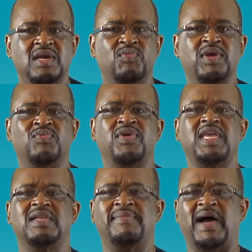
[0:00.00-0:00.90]
We
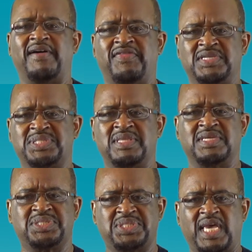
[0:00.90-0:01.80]
read about this in
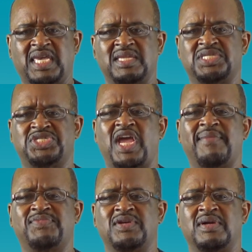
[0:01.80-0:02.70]
the second
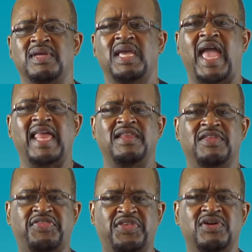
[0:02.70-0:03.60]
chapter and in
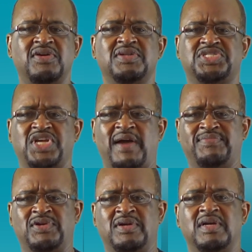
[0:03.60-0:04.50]
the third
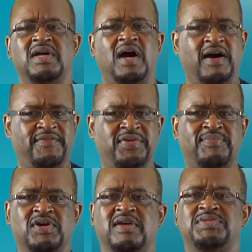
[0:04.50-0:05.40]
chapter of the
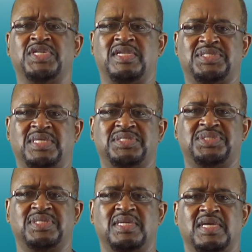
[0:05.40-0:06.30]
book of
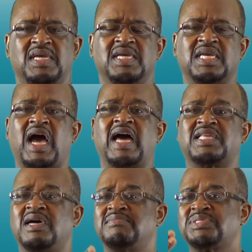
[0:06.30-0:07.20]
Genesis. God
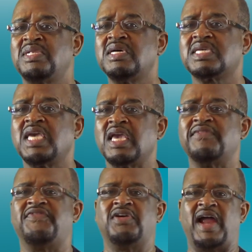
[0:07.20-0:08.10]
comes looking
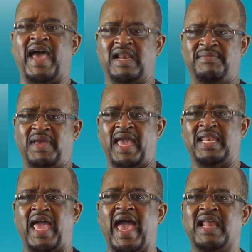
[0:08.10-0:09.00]
for Adam,
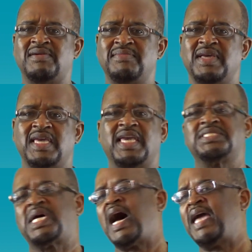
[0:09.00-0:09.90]
and Adam
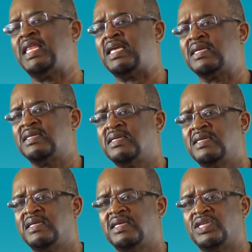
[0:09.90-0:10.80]
is hiding.
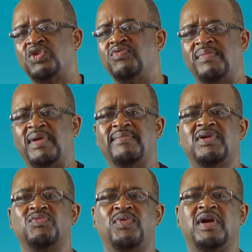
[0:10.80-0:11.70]
You
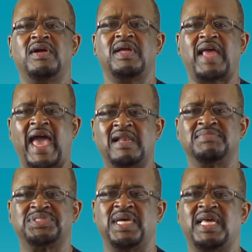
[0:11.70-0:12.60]
remember where Adam
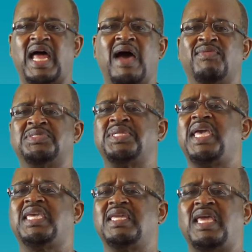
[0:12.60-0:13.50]
said, "I was
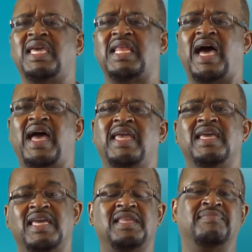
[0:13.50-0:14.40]
naked and I
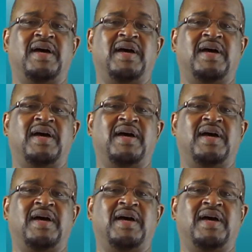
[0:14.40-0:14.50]
hid